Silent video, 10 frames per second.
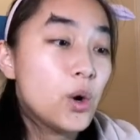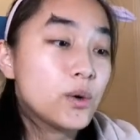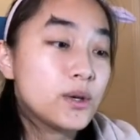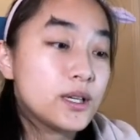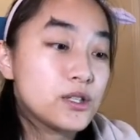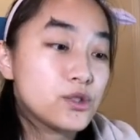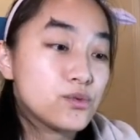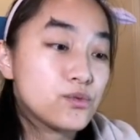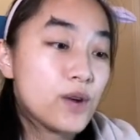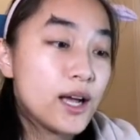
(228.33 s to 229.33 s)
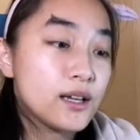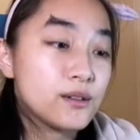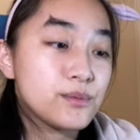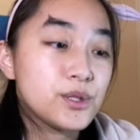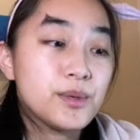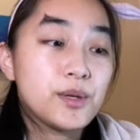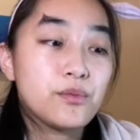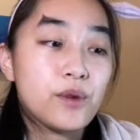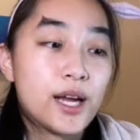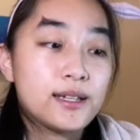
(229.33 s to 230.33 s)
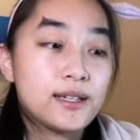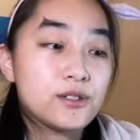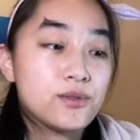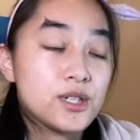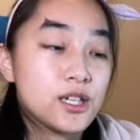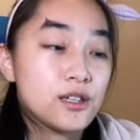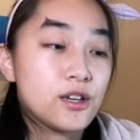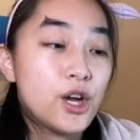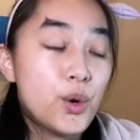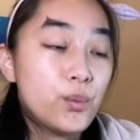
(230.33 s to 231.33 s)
or you can drag them to be right next to each other.